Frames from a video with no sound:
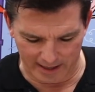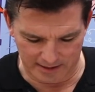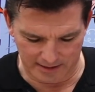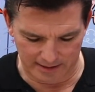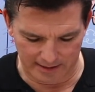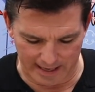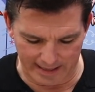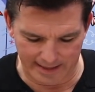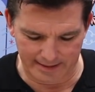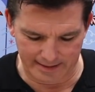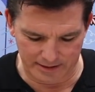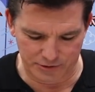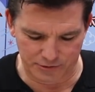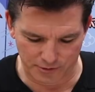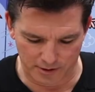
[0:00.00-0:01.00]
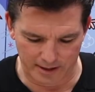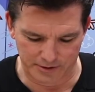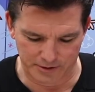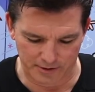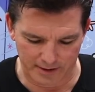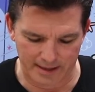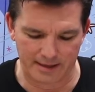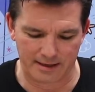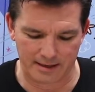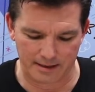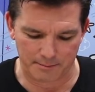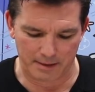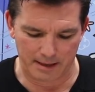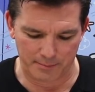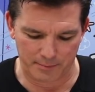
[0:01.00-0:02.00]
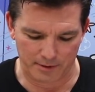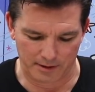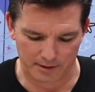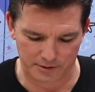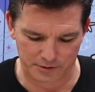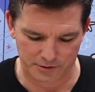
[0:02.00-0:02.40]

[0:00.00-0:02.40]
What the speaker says: because a lot of these drawings are in my book.